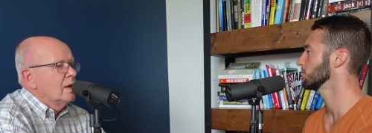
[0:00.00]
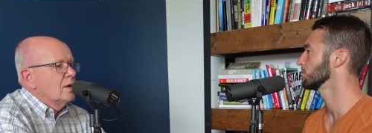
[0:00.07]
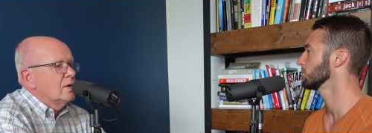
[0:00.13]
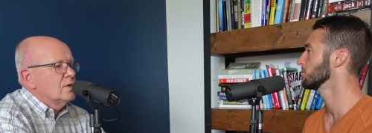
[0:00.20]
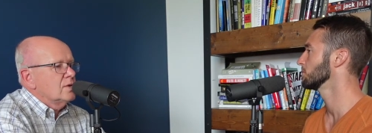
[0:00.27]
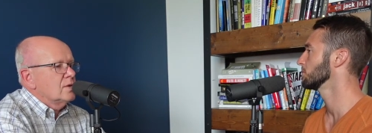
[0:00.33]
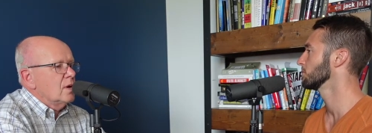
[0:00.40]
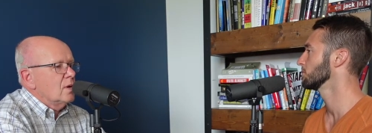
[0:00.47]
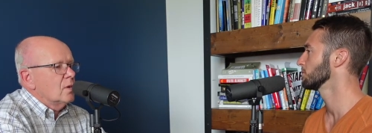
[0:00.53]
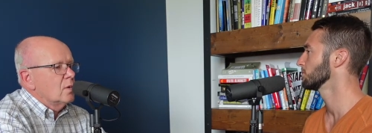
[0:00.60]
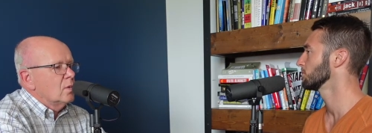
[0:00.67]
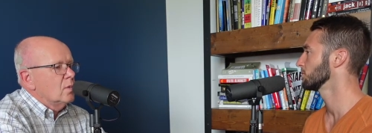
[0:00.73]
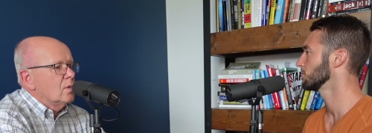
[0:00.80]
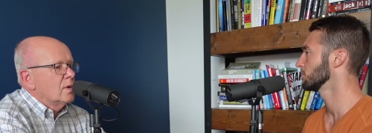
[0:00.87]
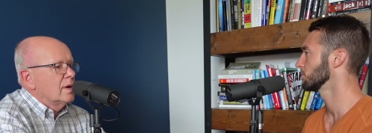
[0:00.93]

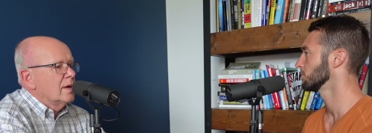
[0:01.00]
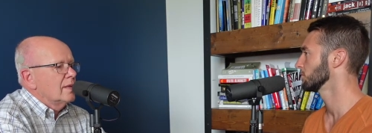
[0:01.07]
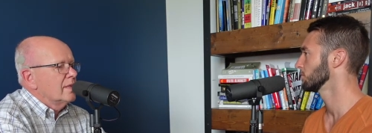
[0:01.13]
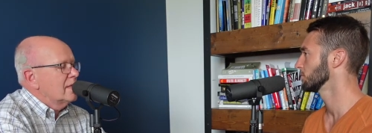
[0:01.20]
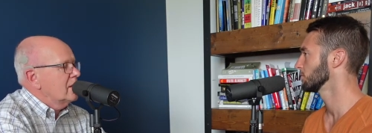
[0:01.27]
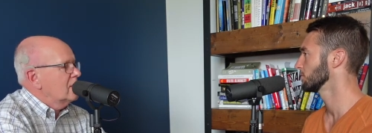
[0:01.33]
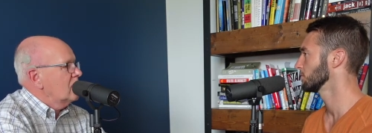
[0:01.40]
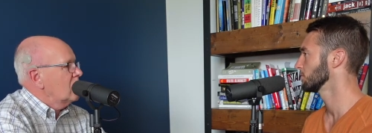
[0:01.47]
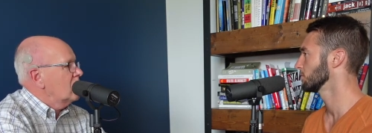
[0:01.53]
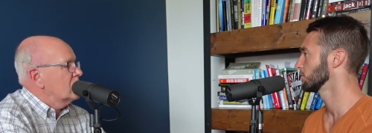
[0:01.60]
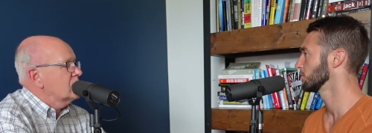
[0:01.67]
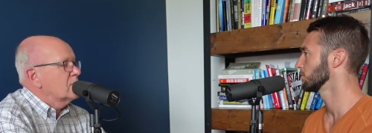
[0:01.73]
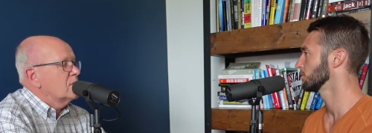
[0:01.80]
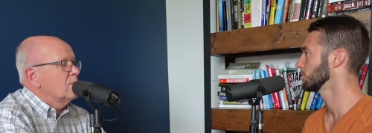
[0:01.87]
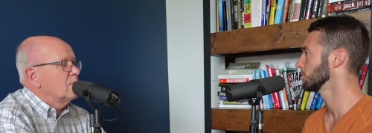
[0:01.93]
Speaker 1: So there are
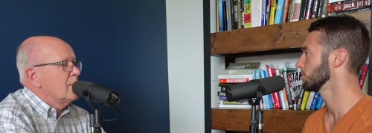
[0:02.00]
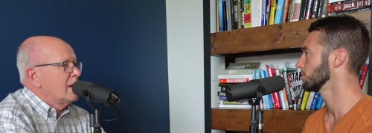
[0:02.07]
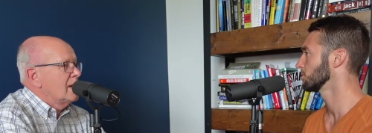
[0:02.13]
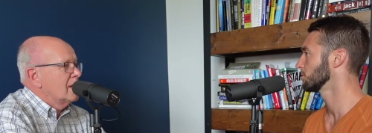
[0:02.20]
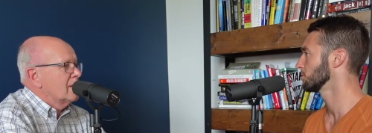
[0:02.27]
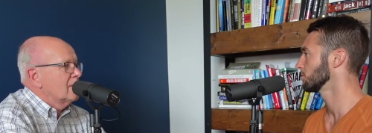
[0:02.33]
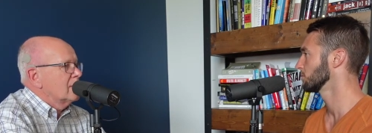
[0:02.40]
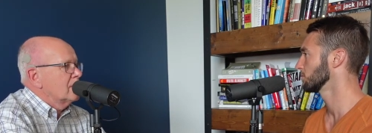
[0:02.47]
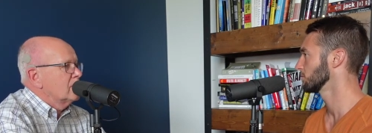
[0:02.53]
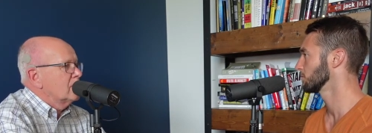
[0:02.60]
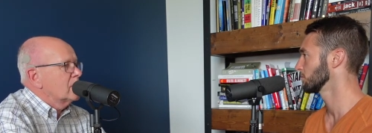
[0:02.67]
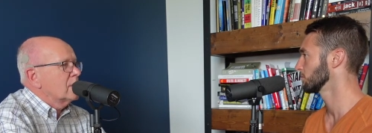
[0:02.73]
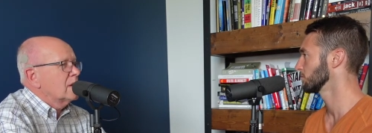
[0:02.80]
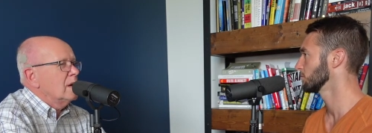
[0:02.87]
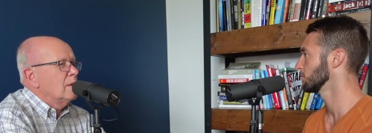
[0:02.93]
also many of
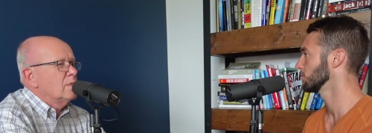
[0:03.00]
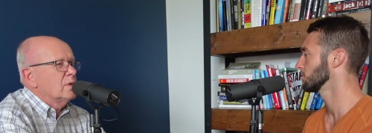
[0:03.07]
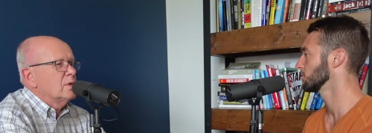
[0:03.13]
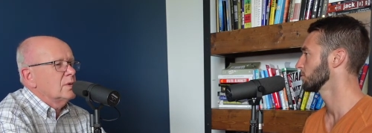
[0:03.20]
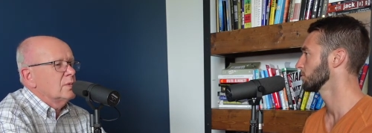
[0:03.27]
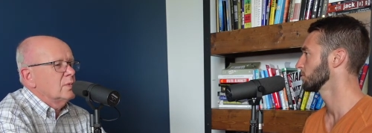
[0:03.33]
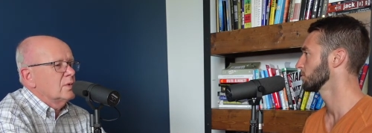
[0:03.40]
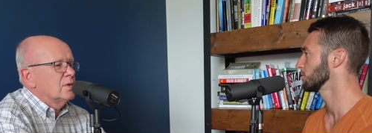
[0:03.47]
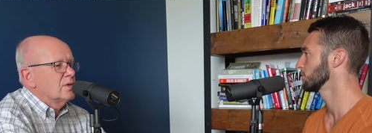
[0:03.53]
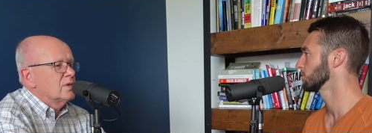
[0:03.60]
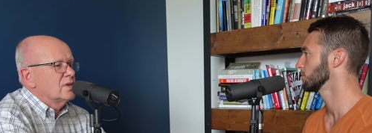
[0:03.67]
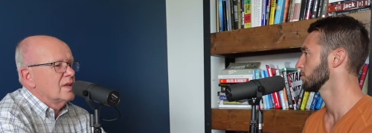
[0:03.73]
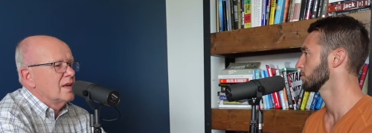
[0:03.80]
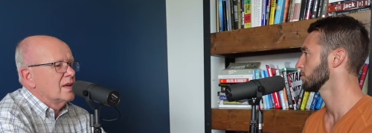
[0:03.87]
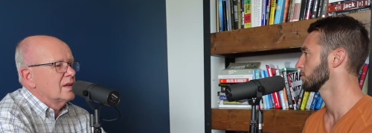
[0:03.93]
them coming
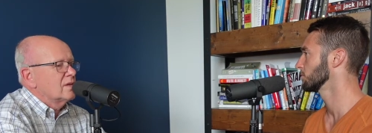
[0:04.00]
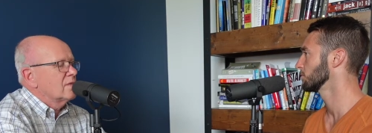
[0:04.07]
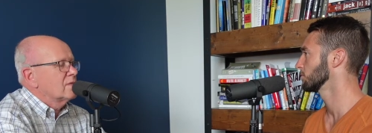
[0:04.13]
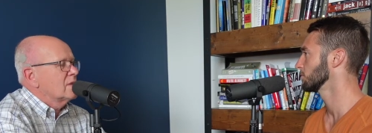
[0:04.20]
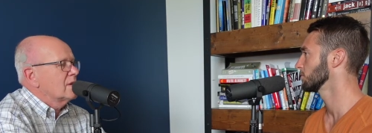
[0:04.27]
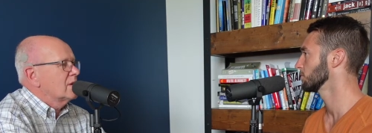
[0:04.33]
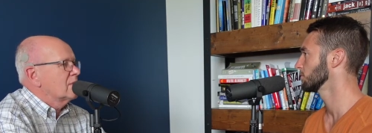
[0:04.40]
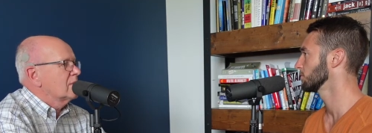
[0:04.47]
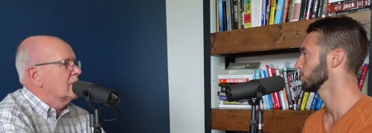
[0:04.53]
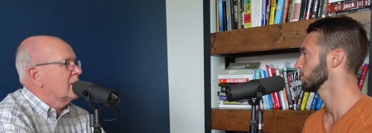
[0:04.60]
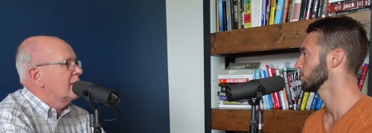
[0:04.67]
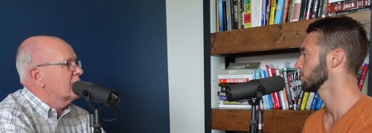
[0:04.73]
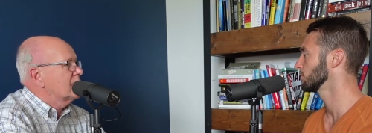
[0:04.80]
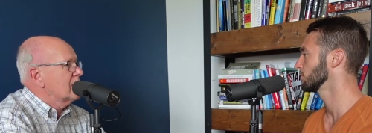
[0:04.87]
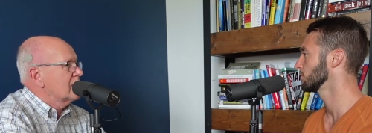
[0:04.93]
towards the end of their
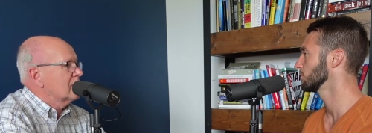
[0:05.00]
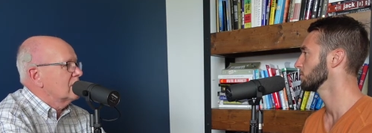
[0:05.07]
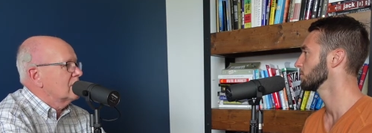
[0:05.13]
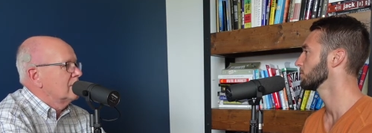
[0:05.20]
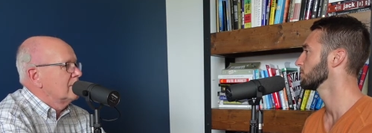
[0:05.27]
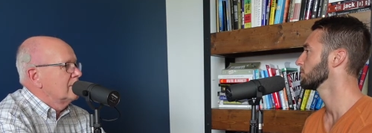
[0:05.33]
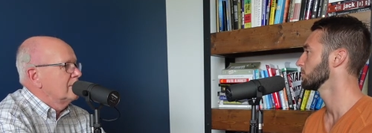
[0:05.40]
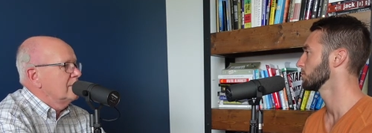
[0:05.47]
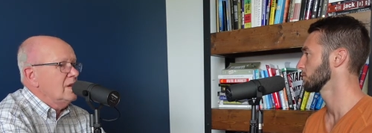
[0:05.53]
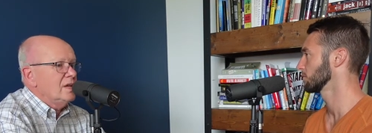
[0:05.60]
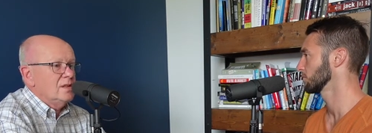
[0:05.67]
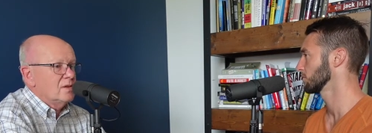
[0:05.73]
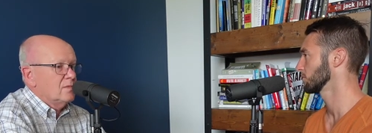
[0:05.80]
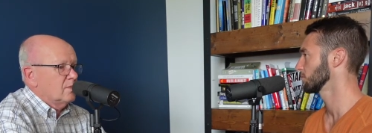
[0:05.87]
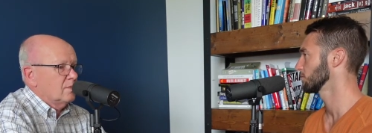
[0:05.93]
life cycle. Now,
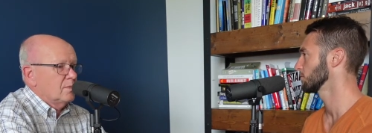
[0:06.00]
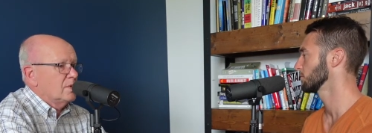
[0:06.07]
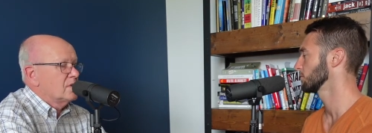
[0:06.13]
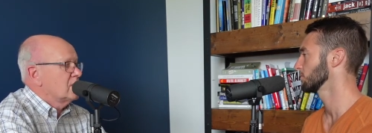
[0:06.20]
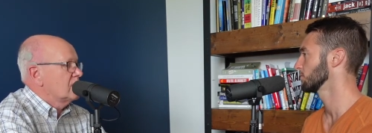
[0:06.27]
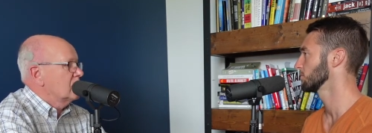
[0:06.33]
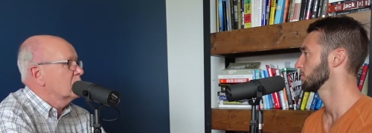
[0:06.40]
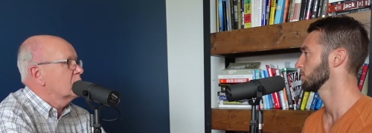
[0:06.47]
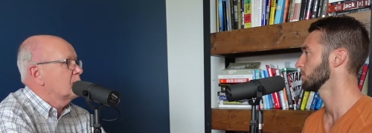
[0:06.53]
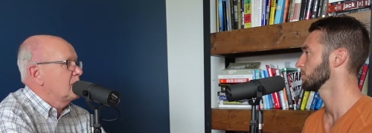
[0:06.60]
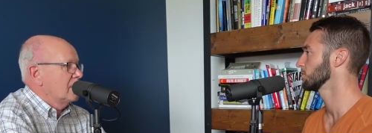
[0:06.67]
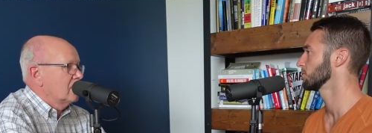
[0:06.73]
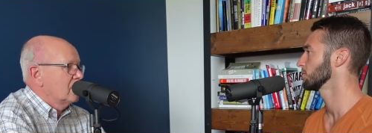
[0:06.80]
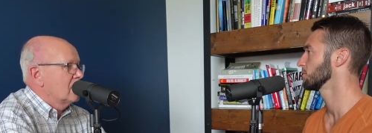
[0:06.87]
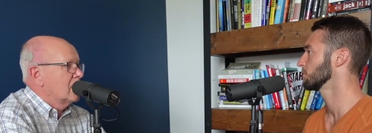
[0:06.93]
we still
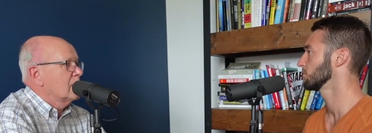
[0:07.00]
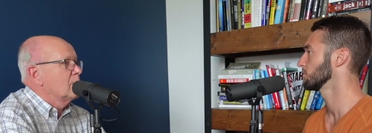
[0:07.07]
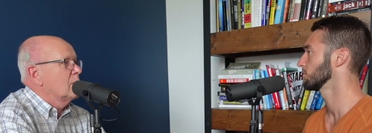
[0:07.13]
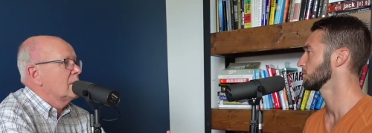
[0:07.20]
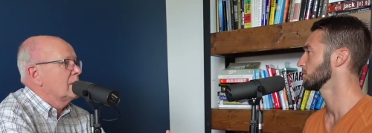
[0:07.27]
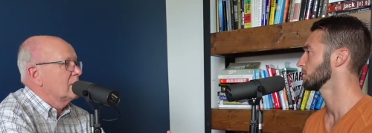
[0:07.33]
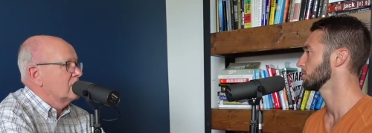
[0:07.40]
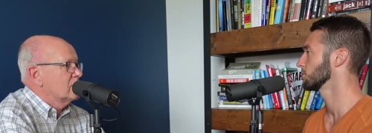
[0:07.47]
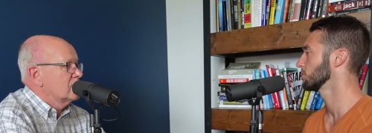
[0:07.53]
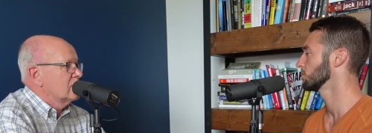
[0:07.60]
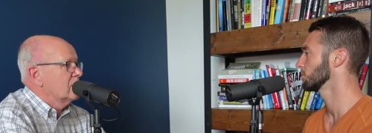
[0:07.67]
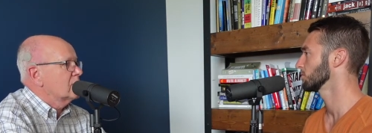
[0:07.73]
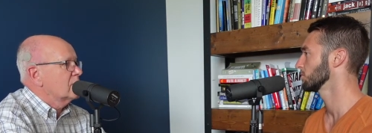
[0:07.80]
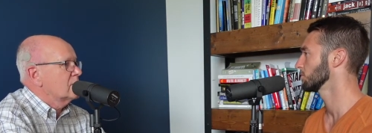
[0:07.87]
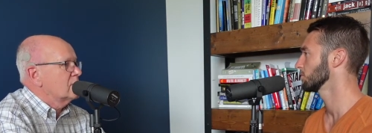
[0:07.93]
spend a lot of money and they're
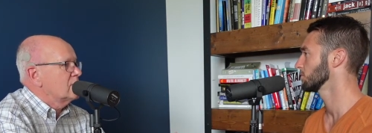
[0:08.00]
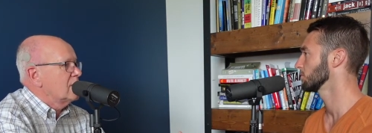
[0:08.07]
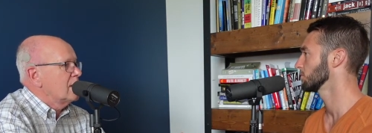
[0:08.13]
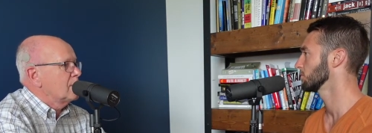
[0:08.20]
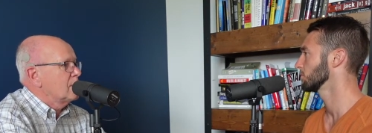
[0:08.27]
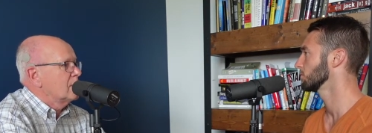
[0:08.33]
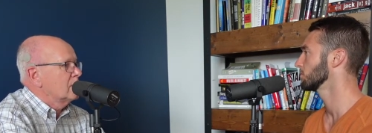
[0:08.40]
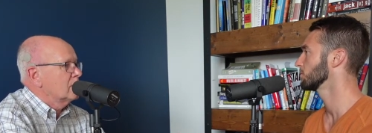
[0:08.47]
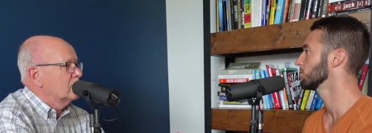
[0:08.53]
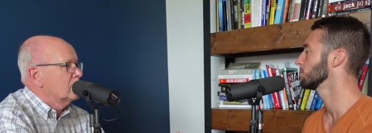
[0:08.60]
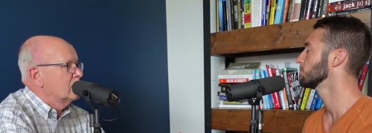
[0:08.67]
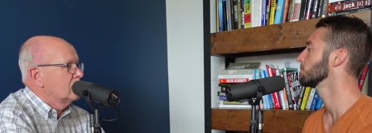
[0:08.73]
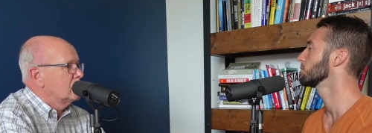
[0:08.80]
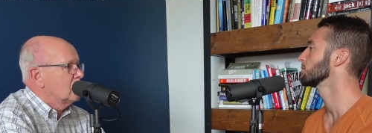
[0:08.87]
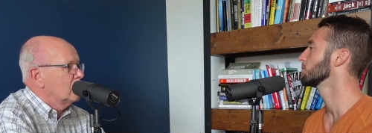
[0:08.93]
still in good shape. I don't,
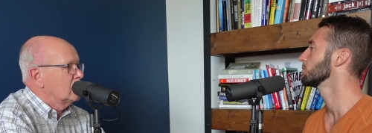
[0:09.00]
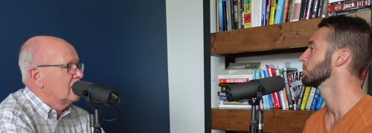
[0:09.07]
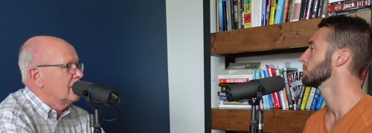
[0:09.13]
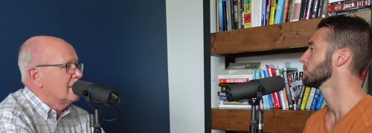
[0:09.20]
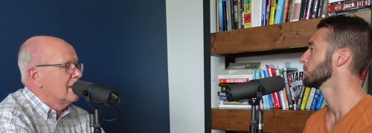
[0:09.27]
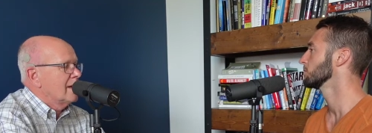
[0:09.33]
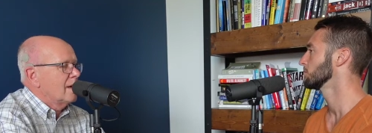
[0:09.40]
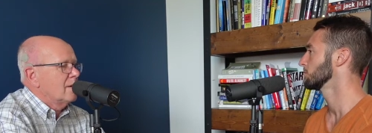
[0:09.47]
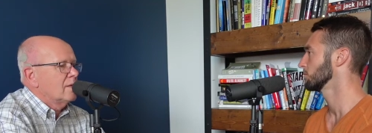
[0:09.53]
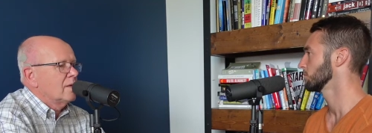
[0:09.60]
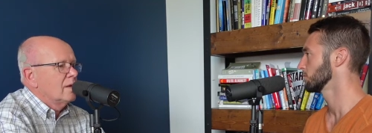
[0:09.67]
don't mean that.